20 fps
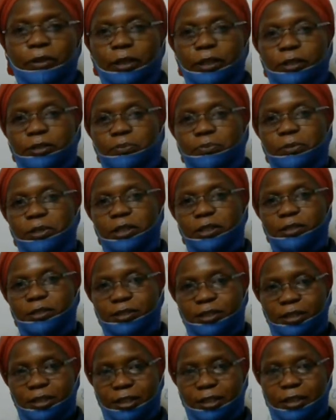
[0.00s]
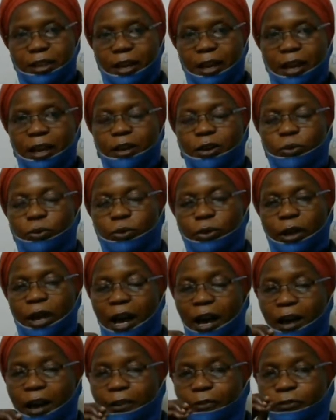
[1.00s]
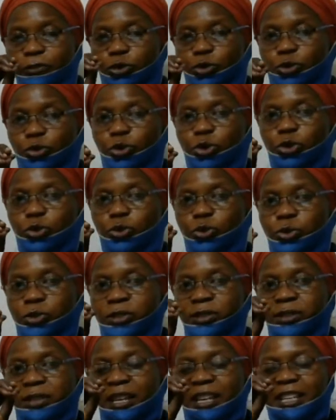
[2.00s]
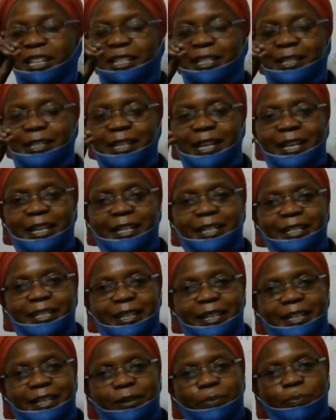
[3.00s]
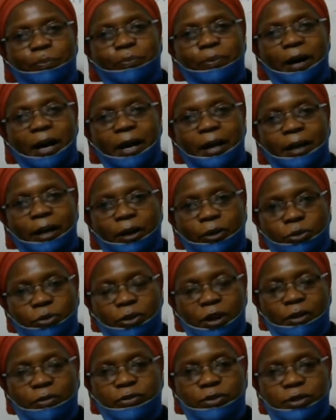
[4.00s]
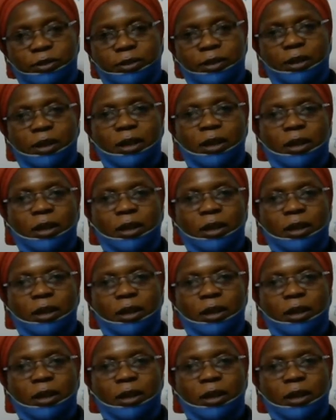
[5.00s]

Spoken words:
it means here we have to use the indented paragraphs